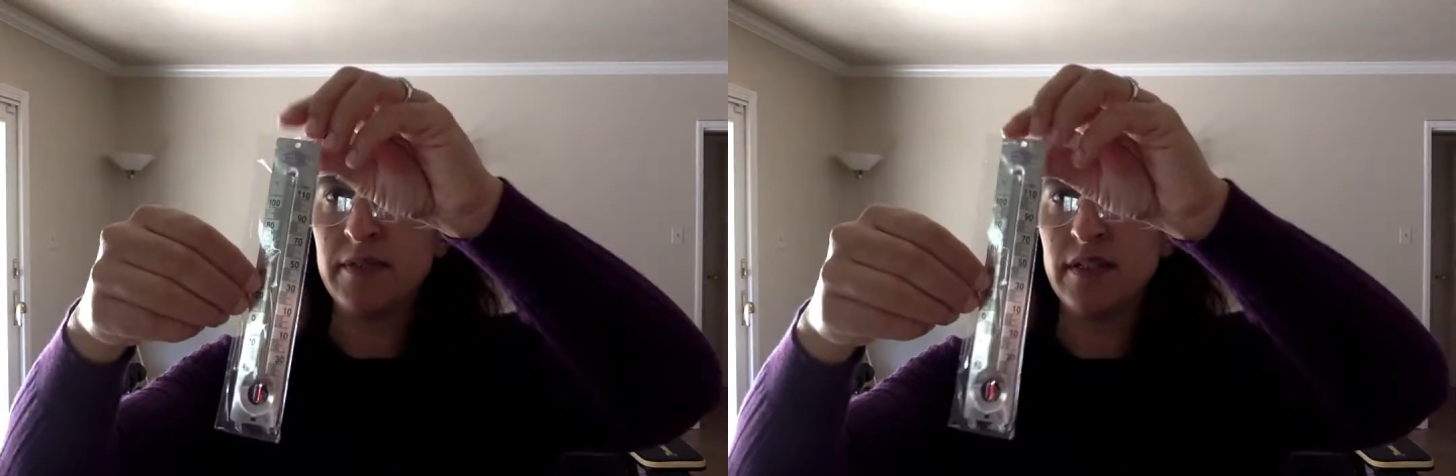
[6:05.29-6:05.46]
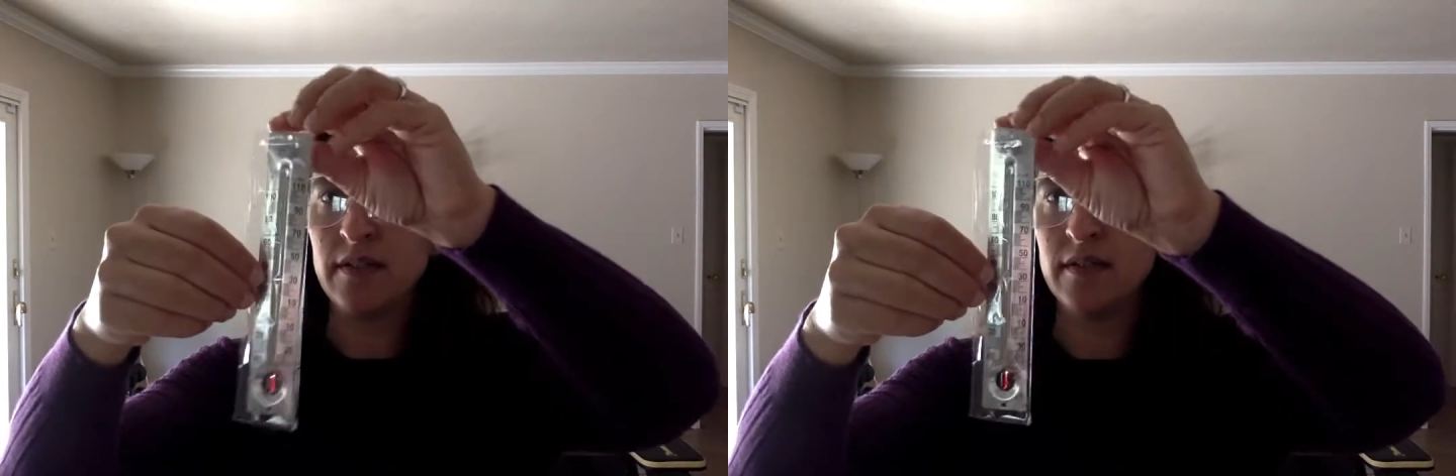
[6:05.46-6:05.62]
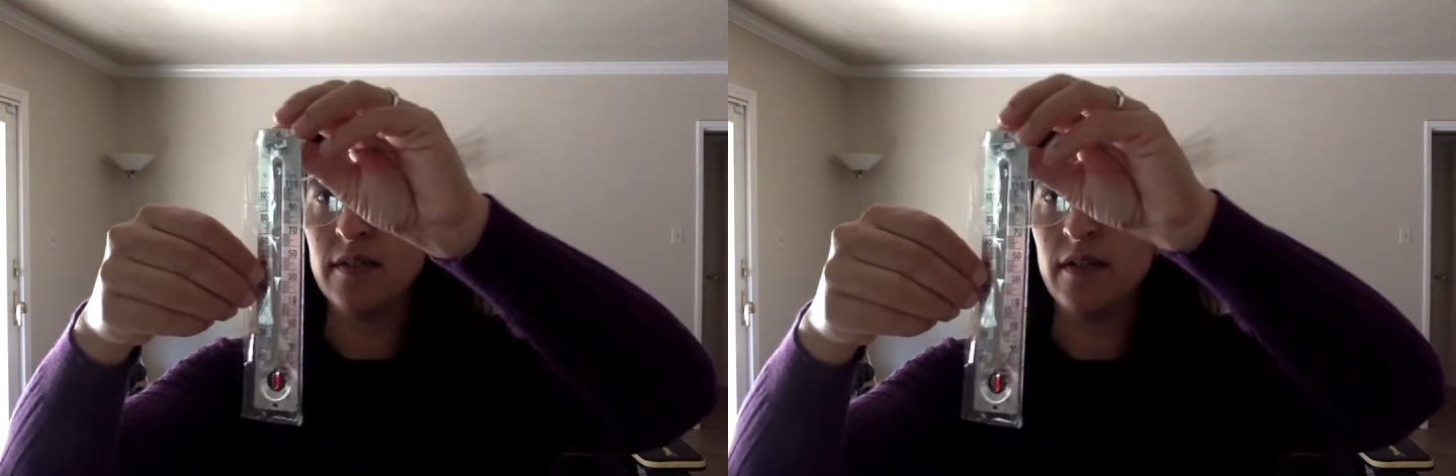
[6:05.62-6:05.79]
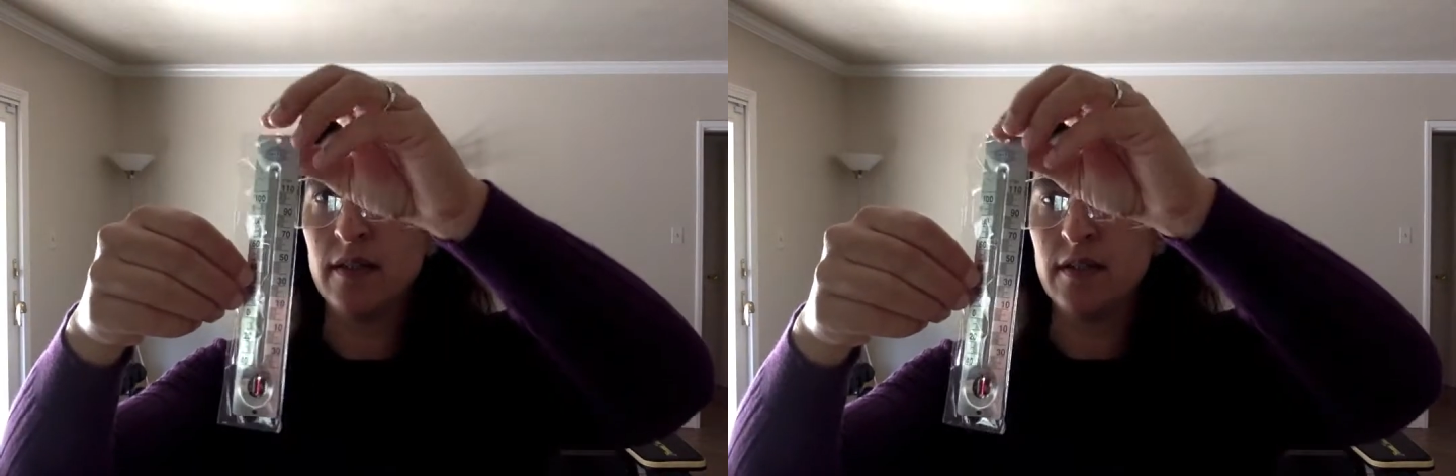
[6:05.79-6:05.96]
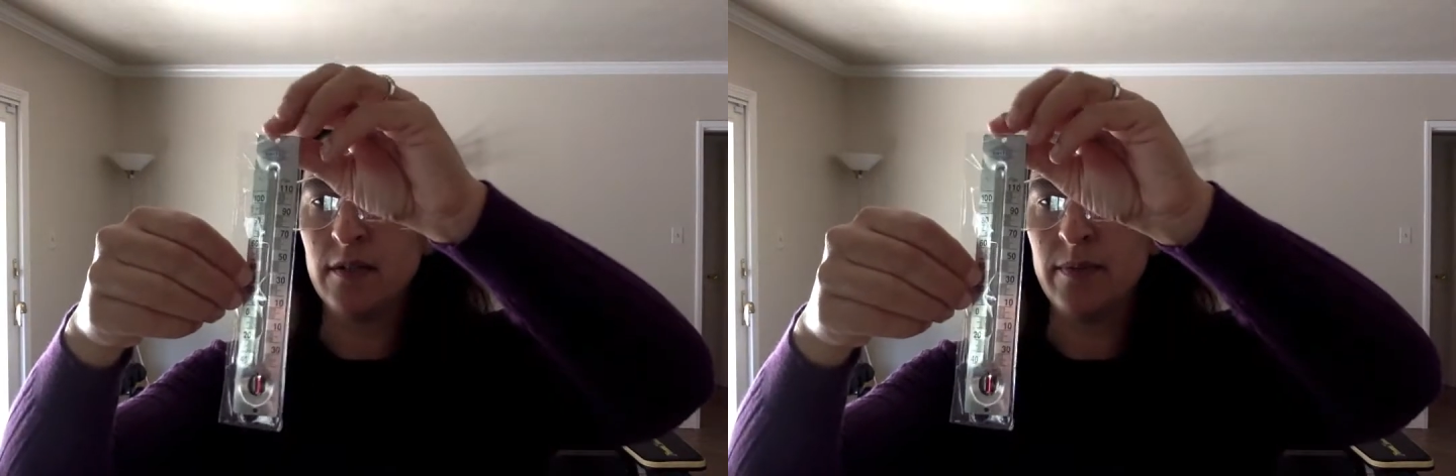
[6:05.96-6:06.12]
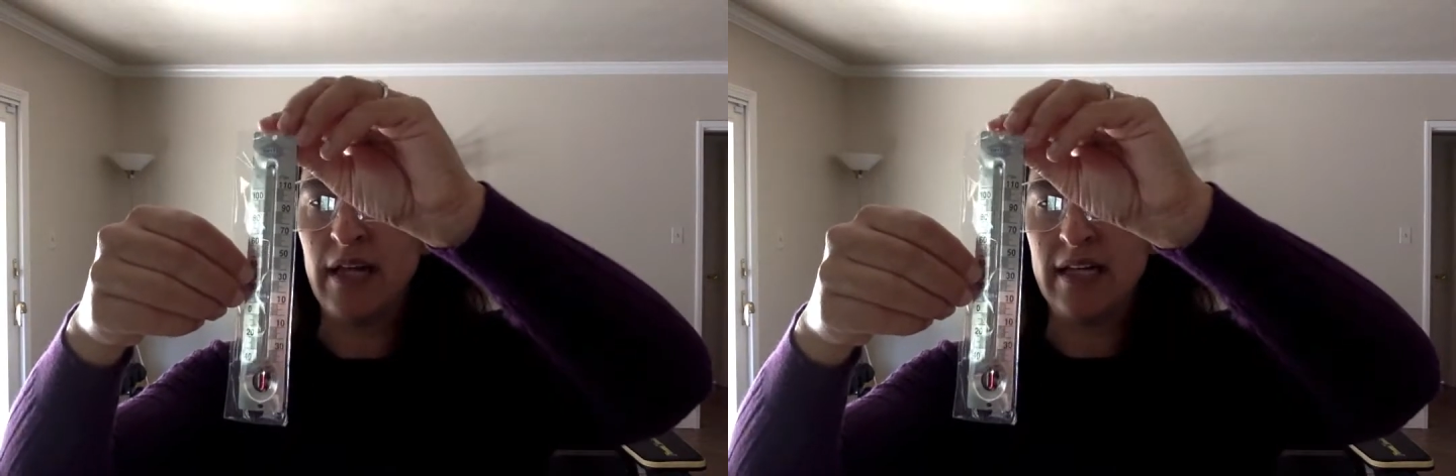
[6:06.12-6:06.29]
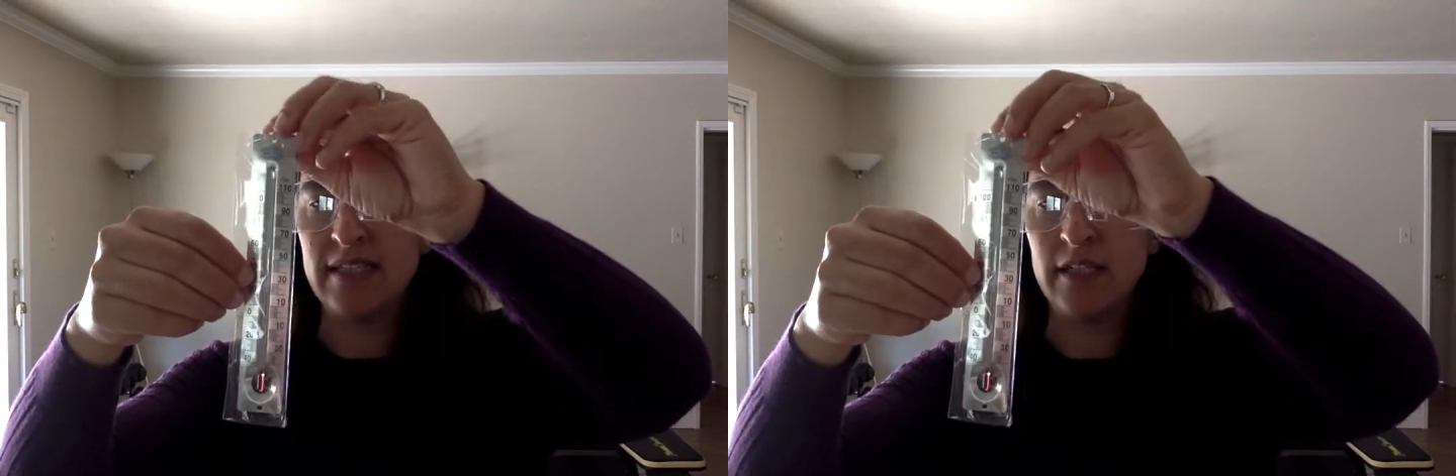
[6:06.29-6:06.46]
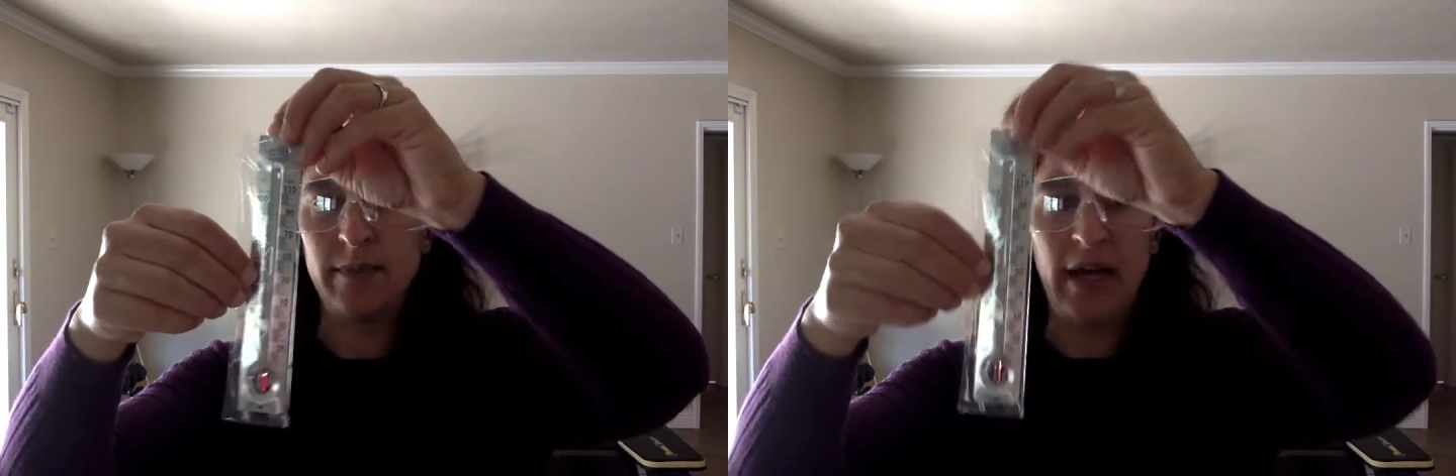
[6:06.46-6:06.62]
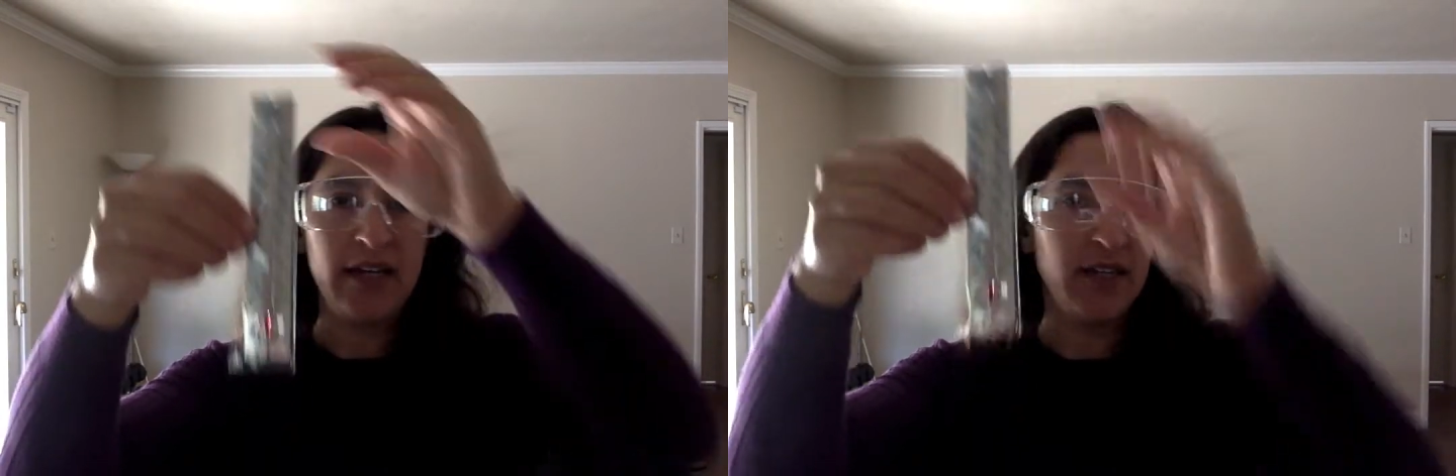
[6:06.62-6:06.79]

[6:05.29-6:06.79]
in a little plastic bag.